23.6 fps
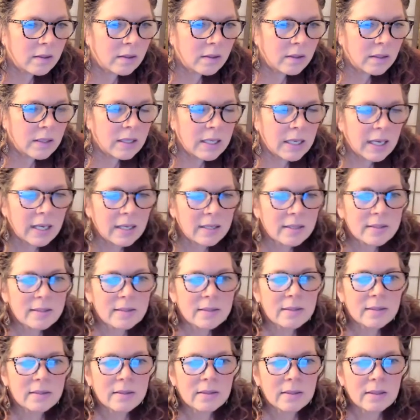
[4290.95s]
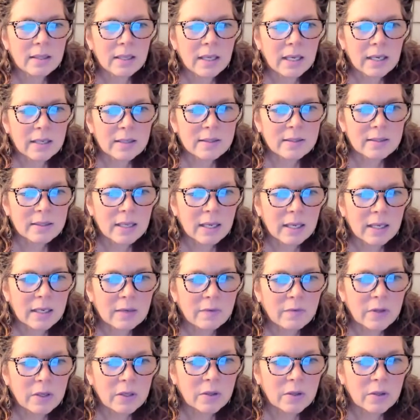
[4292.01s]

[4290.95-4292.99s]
Yes, yes. And if